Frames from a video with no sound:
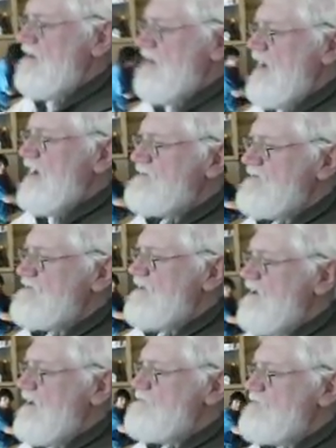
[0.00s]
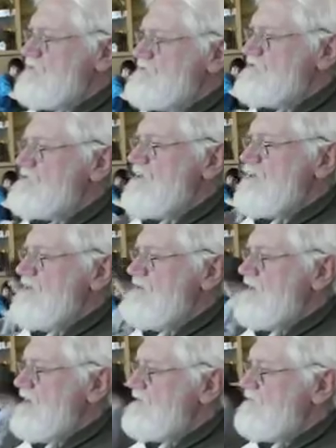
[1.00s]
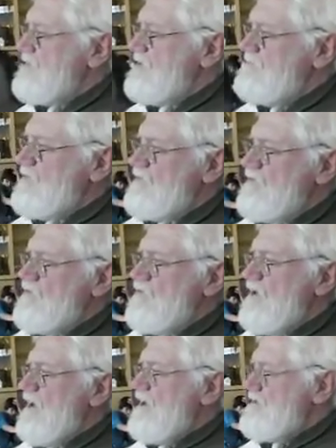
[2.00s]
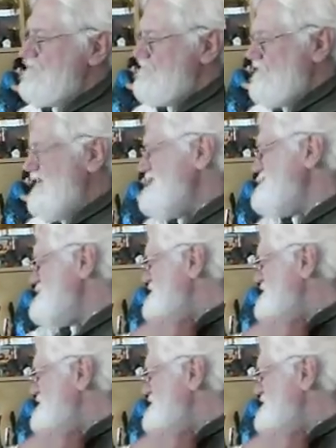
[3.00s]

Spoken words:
at the time could see that the people, the French,